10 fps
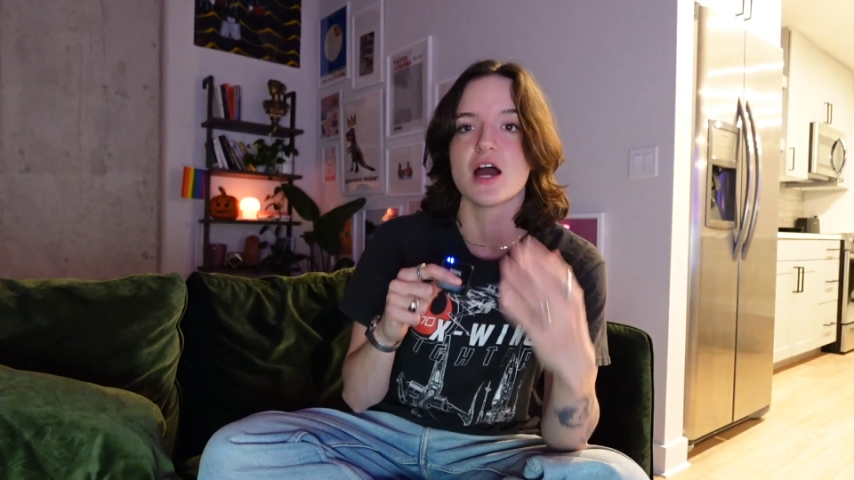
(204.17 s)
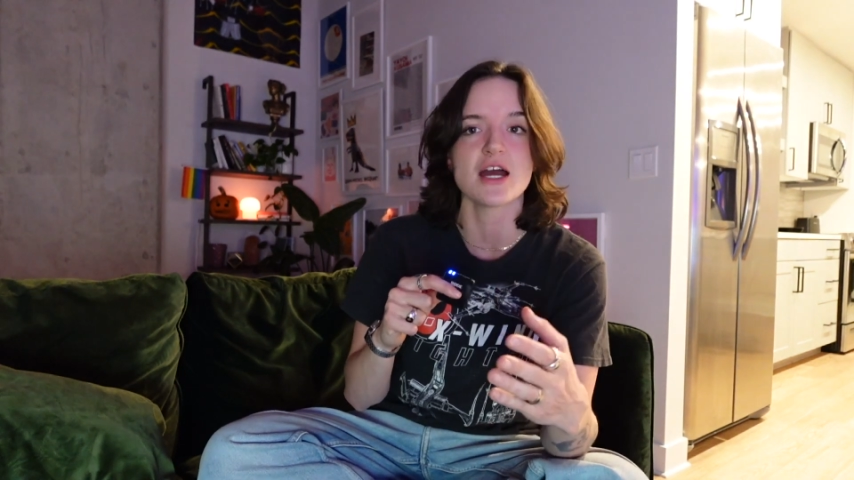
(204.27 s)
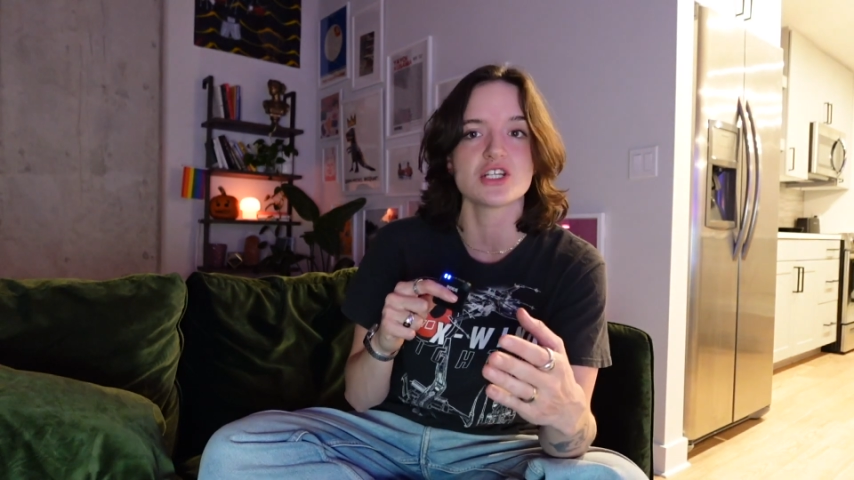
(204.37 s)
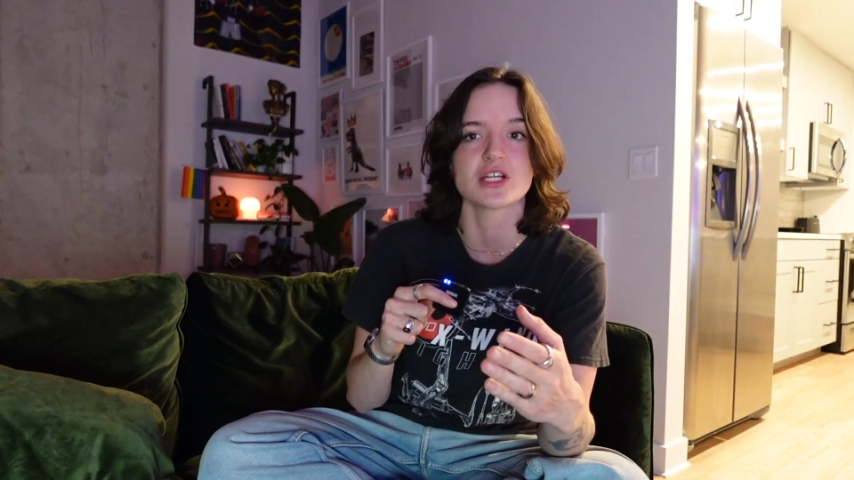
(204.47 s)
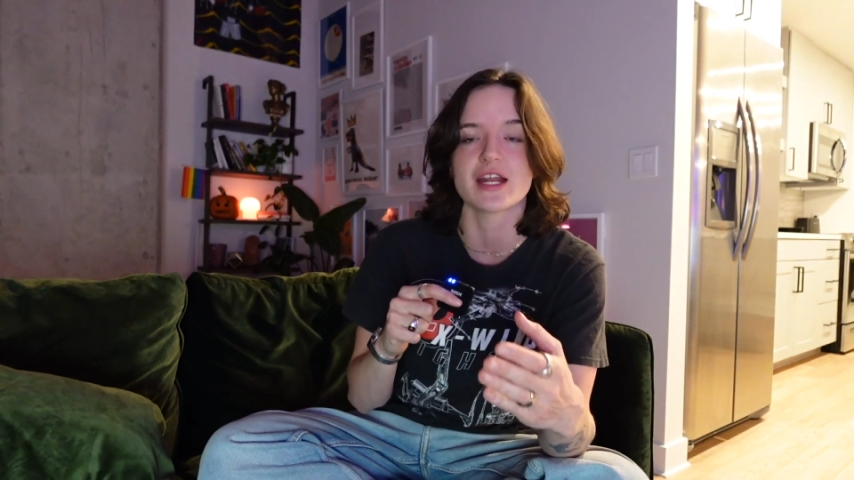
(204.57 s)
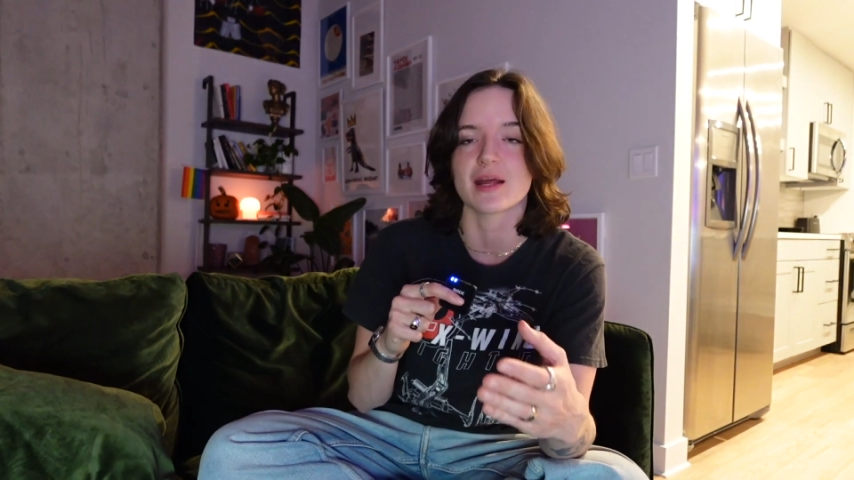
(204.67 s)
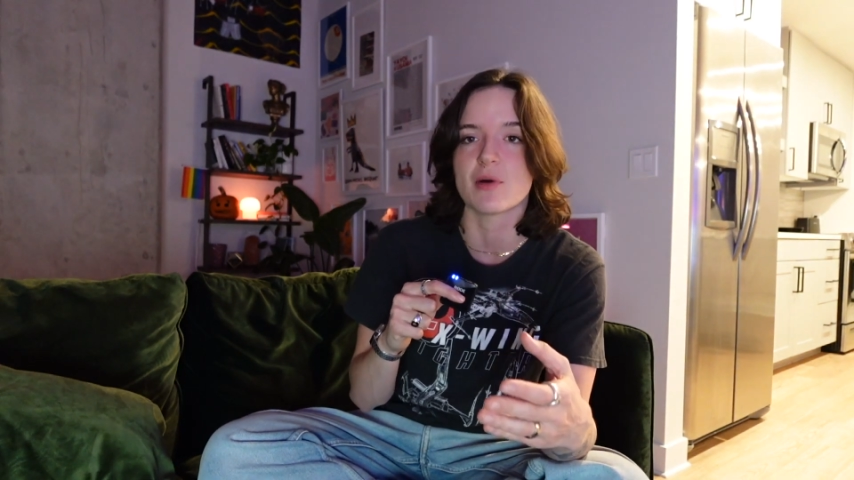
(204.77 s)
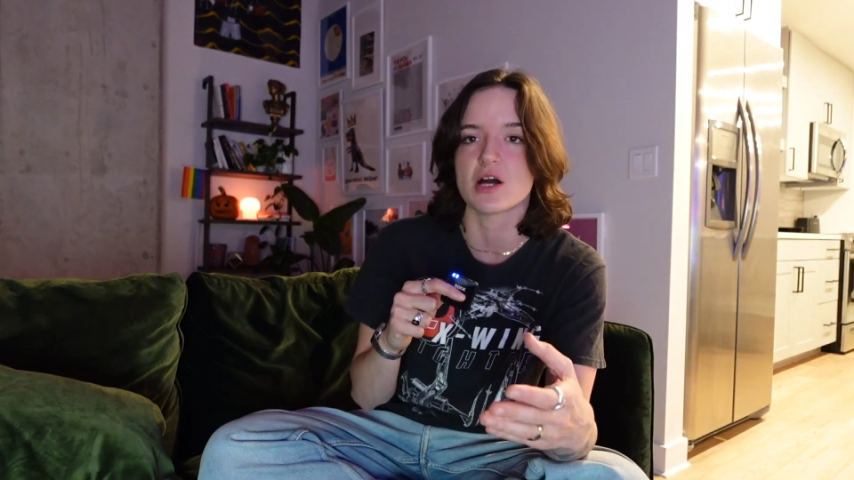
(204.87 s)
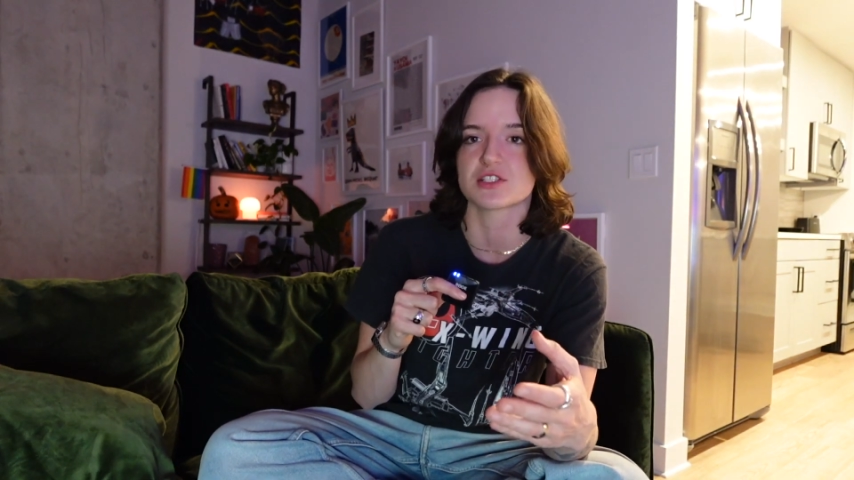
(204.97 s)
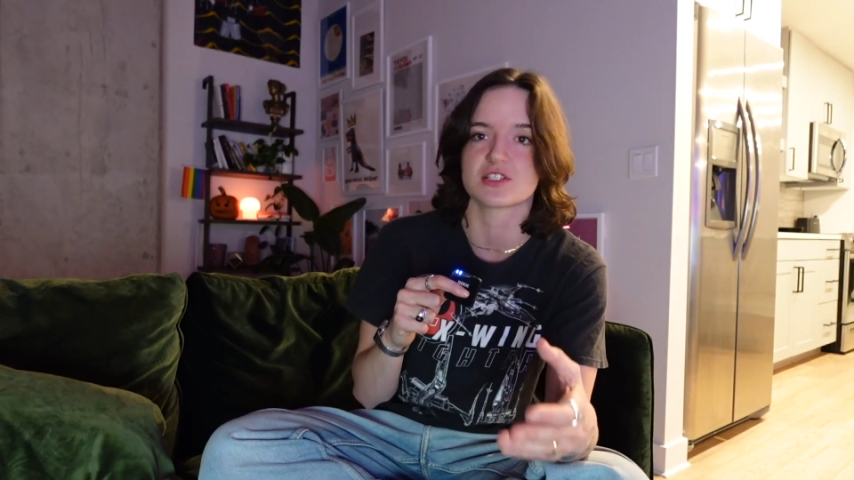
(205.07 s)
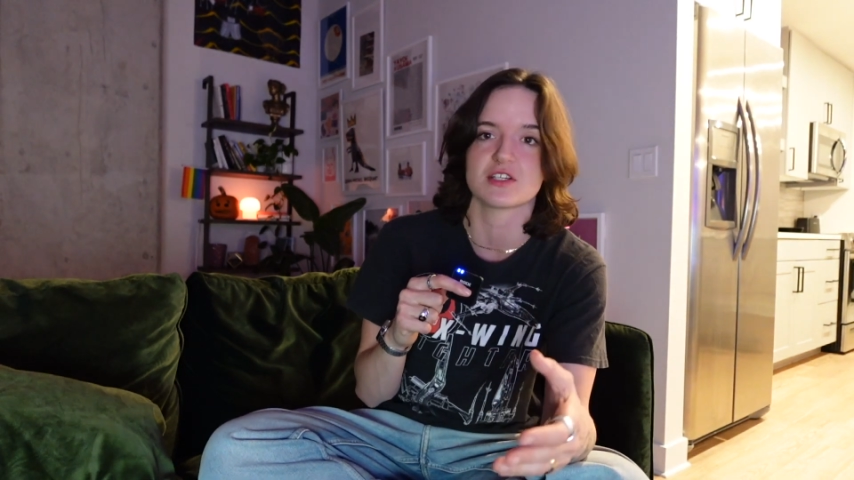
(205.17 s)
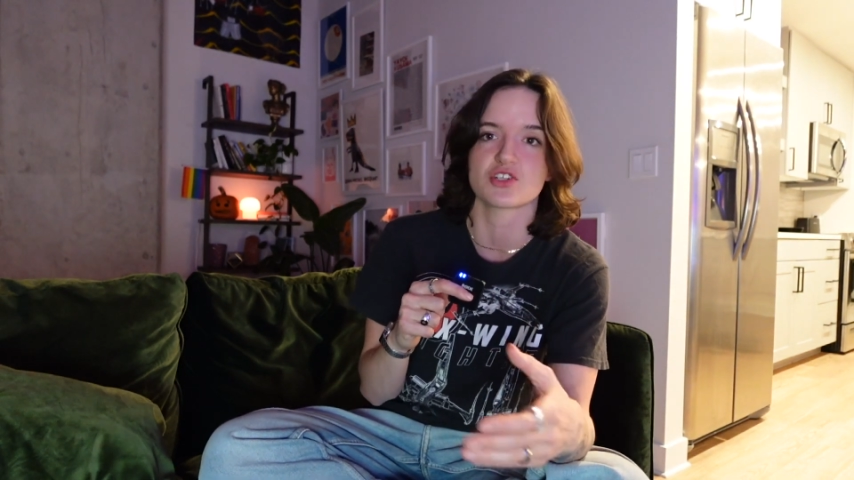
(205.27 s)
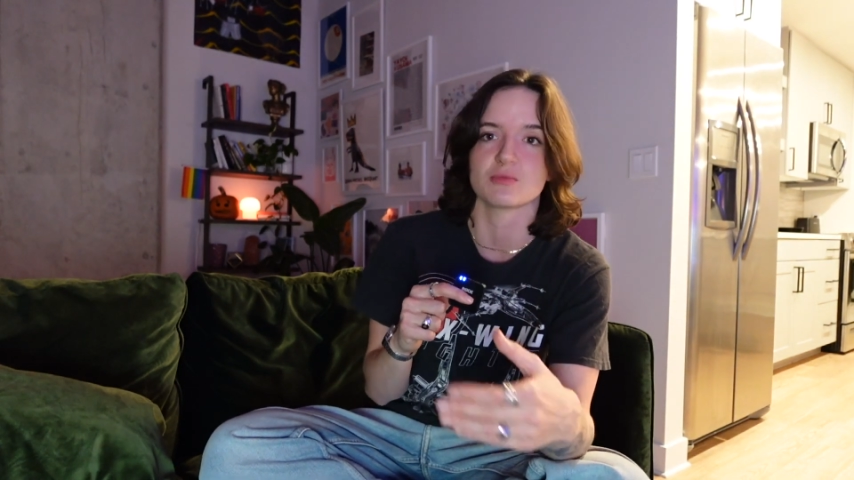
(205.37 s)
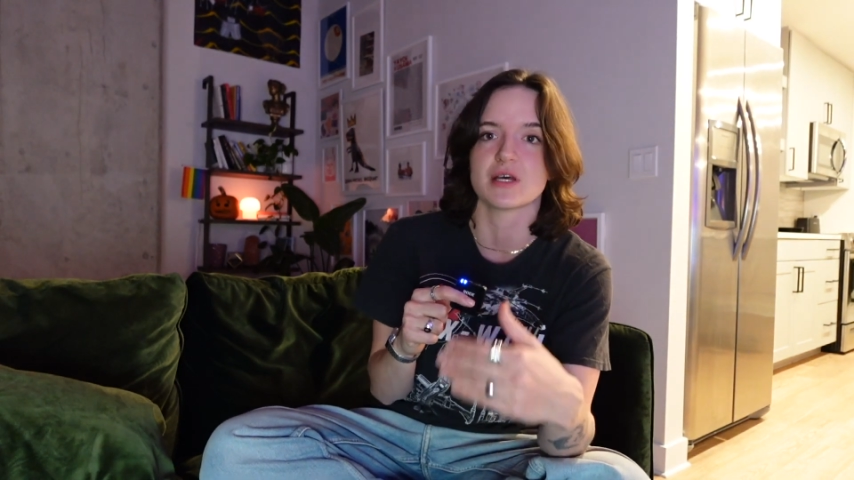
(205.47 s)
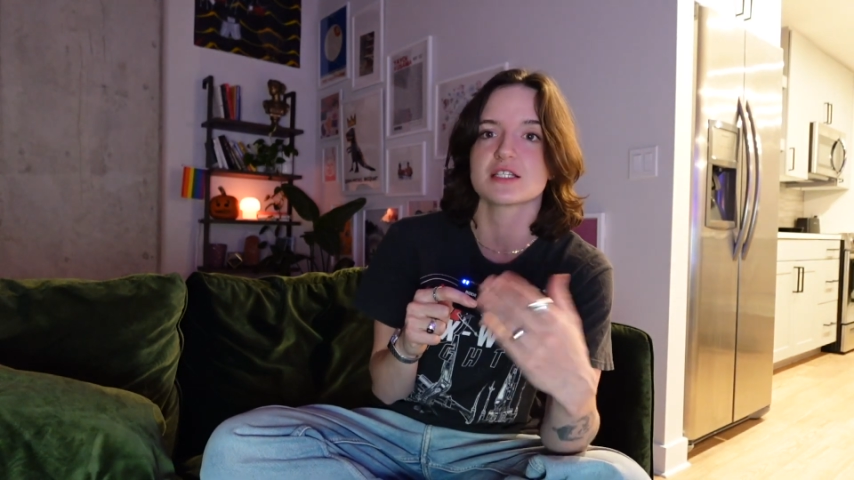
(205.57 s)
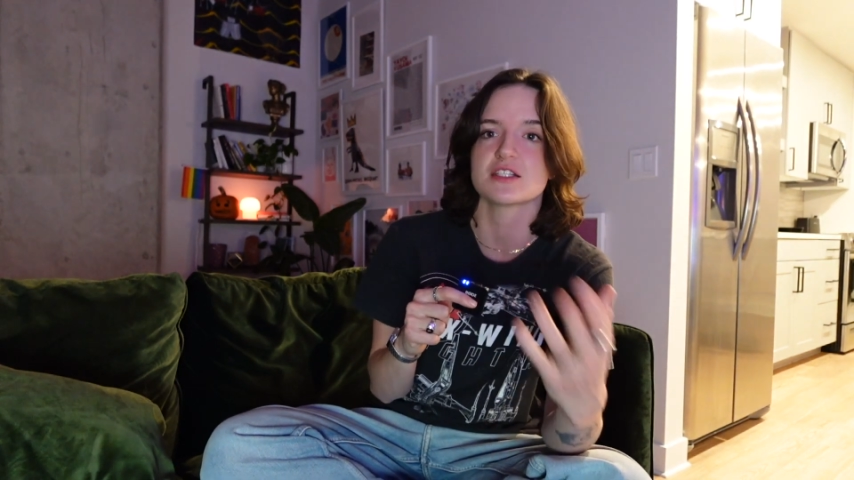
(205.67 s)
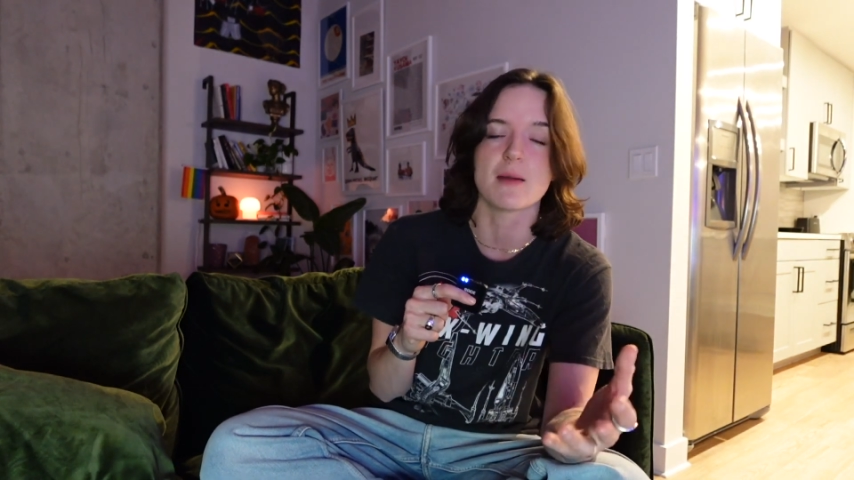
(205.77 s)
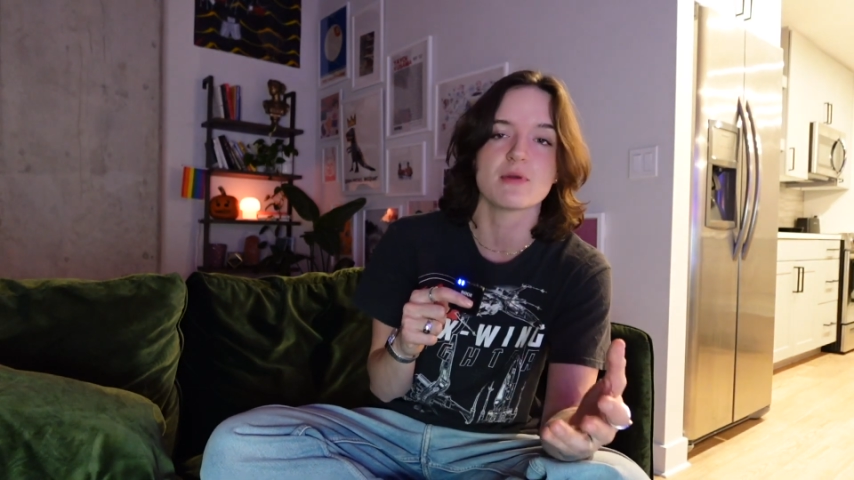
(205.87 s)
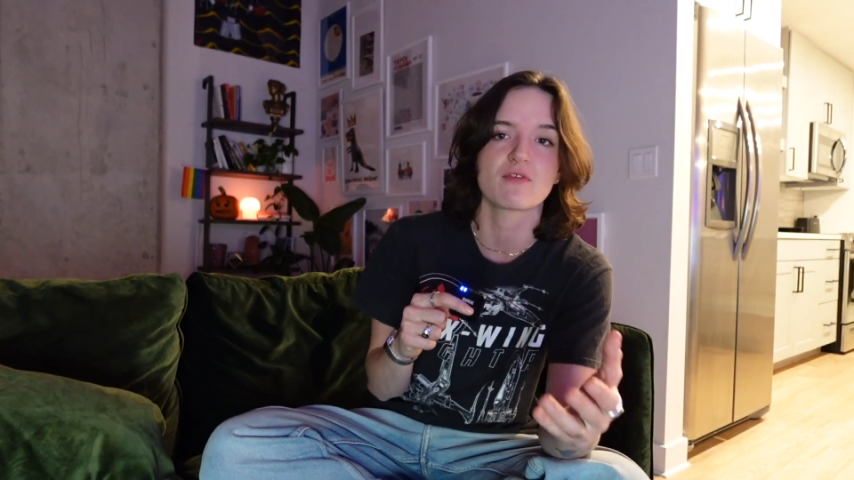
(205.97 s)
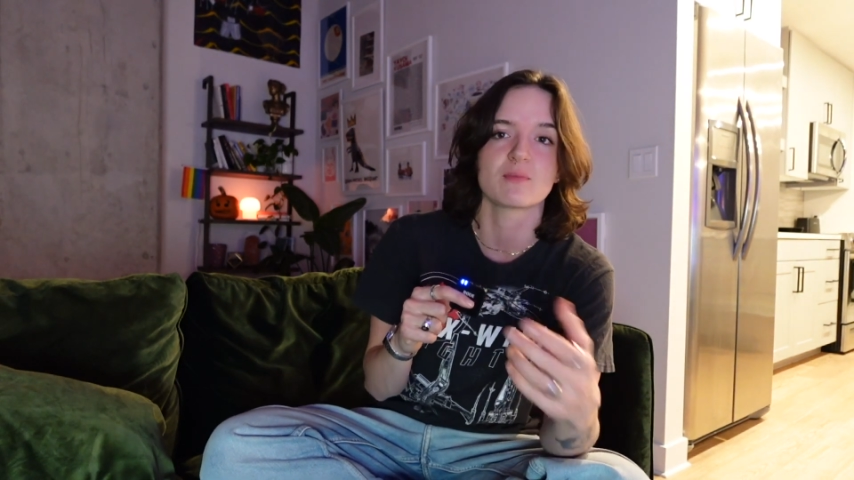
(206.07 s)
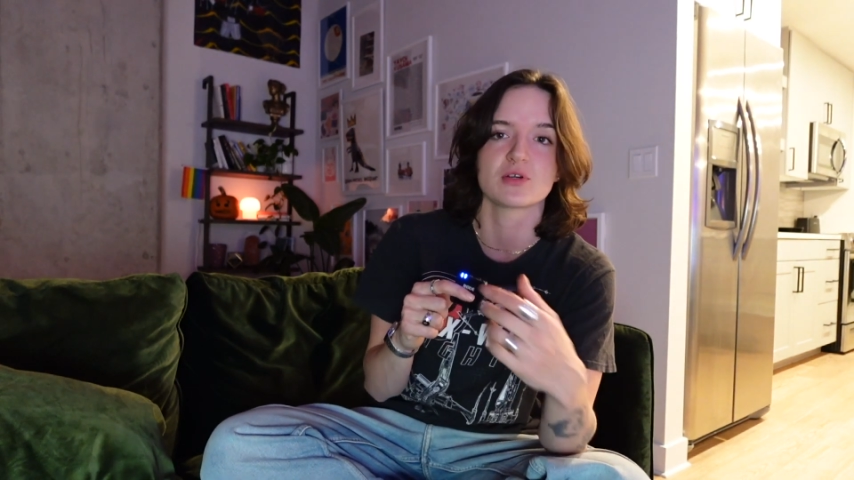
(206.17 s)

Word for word: not letting imposter syndrome like stop you